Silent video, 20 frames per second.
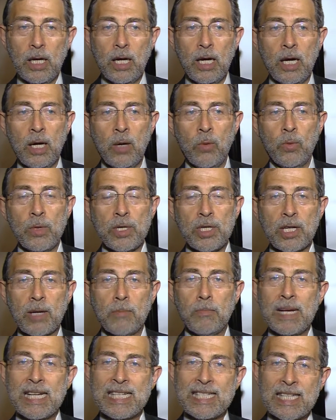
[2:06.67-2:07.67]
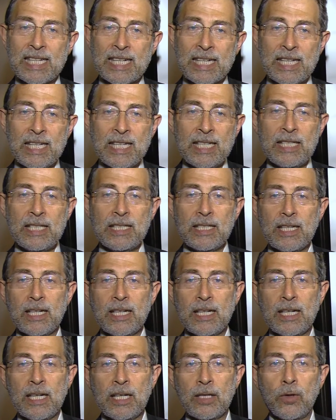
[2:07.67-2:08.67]
uh, which are basically
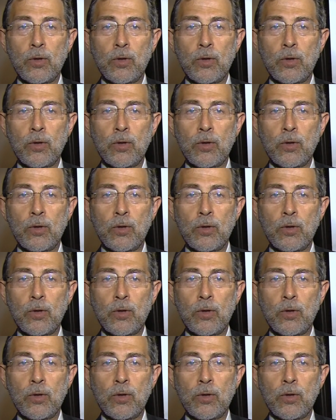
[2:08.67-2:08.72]
uh,